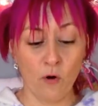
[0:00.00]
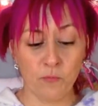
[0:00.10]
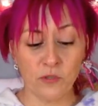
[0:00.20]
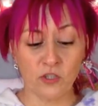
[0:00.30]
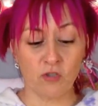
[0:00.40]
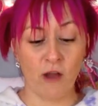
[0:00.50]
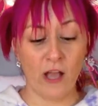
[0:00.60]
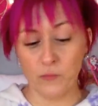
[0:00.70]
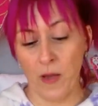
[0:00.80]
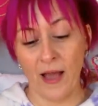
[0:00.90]
We both
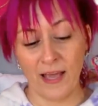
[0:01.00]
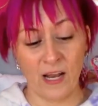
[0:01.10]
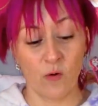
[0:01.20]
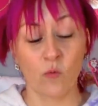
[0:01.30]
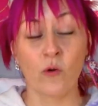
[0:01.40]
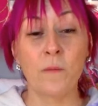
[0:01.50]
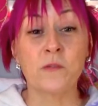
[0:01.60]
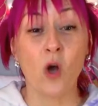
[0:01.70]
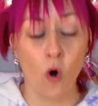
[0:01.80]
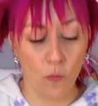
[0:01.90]
push the trash bag and it
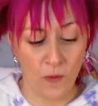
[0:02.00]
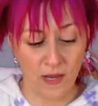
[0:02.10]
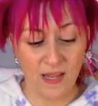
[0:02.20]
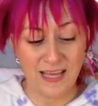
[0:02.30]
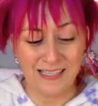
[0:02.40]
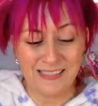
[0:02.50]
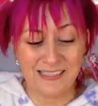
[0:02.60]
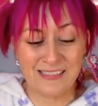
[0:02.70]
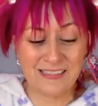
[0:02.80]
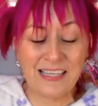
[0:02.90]
rips open.
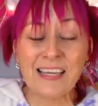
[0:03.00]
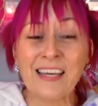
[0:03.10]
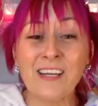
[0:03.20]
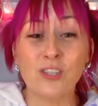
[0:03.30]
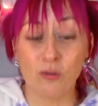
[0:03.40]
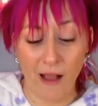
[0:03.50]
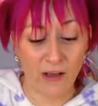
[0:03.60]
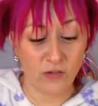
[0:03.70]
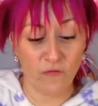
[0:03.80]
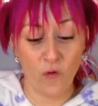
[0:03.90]

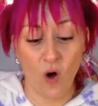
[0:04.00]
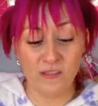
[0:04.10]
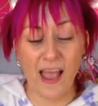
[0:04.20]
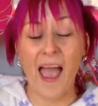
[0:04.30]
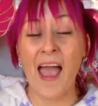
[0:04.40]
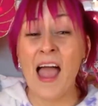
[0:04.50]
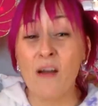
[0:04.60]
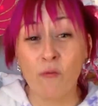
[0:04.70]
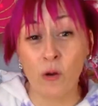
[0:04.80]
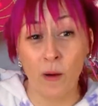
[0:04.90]
Stinky trash falls
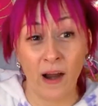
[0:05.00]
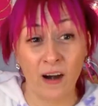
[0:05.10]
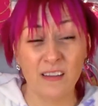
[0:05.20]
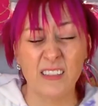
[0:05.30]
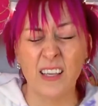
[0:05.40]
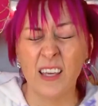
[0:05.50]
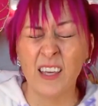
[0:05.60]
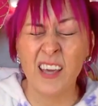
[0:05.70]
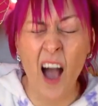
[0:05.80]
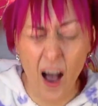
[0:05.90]
everywhere.
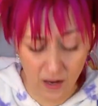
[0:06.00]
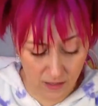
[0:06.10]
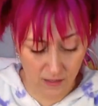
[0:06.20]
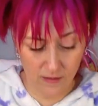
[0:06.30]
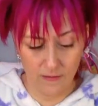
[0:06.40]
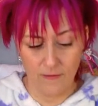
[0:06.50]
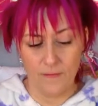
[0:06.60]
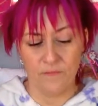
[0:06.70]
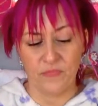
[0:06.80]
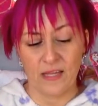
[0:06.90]
Yuck.
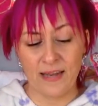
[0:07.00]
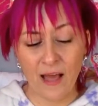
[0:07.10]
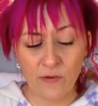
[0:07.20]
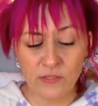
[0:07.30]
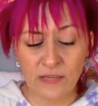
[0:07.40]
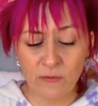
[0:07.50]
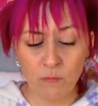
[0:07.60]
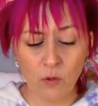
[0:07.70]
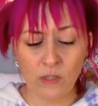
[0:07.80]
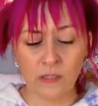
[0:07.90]
Now
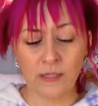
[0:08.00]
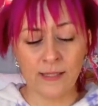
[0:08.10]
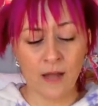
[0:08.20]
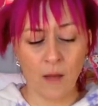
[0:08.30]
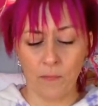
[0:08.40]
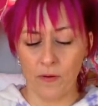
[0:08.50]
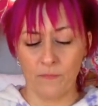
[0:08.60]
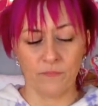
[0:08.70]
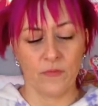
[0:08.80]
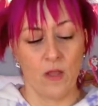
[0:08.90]
there's even more to clean
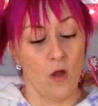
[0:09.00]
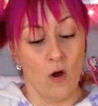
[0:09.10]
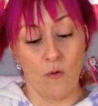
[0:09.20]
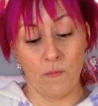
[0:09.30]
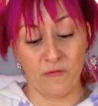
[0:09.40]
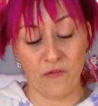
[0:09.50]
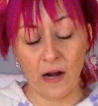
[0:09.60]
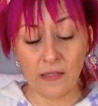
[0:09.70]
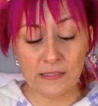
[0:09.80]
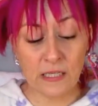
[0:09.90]
up.
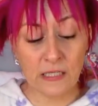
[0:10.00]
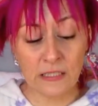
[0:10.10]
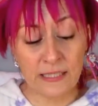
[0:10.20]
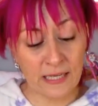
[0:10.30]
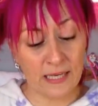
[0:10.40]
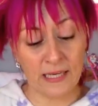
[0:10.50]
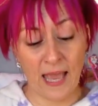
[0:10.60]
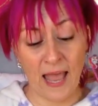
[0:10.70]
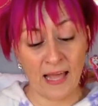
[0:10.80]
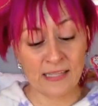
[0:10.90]
When we're finally done
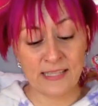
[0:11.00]
cleaning,